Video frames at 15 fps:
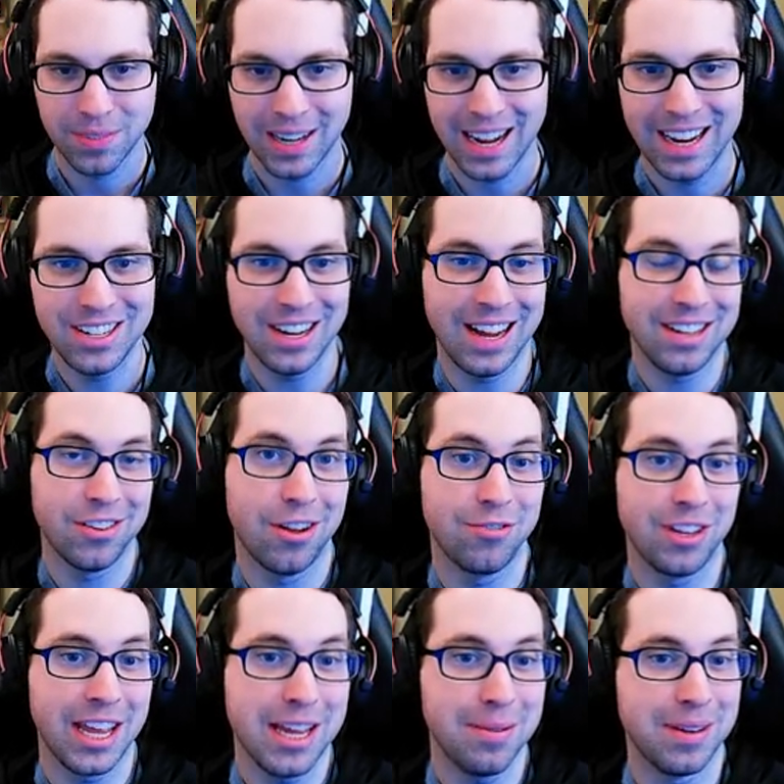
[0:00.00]
I, I love
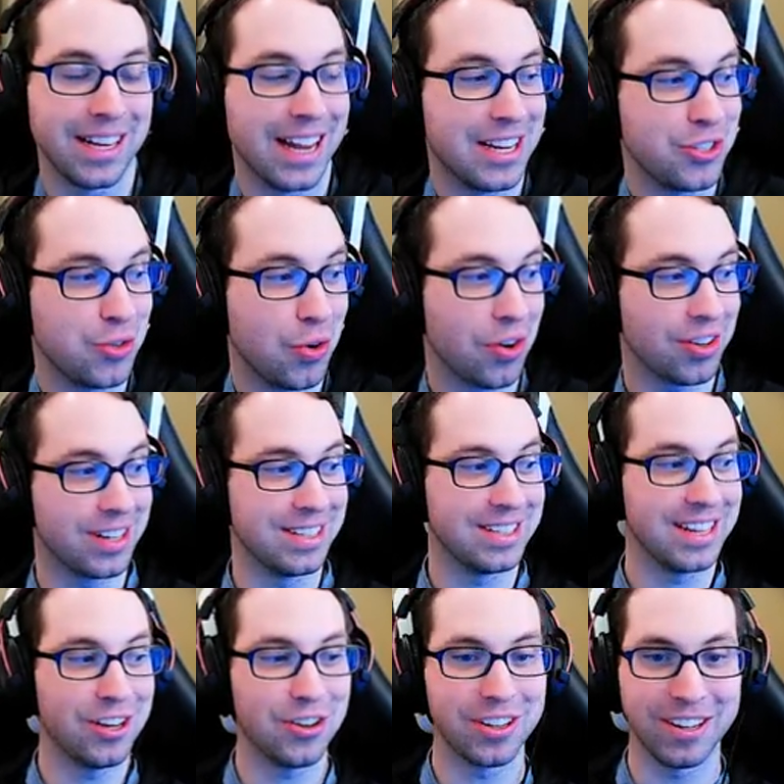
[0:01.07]
gaming, as you all can
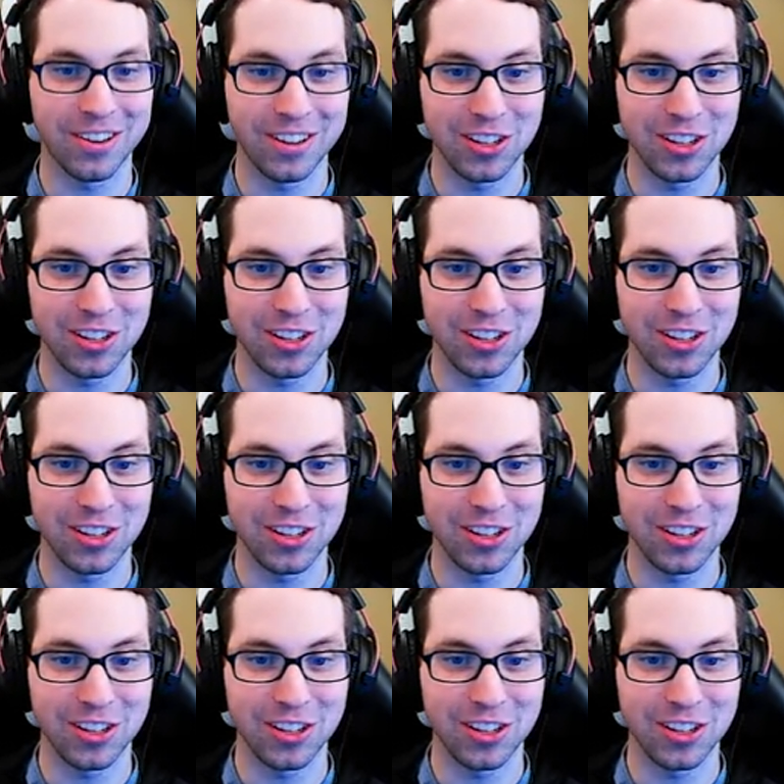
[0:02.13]
tell here on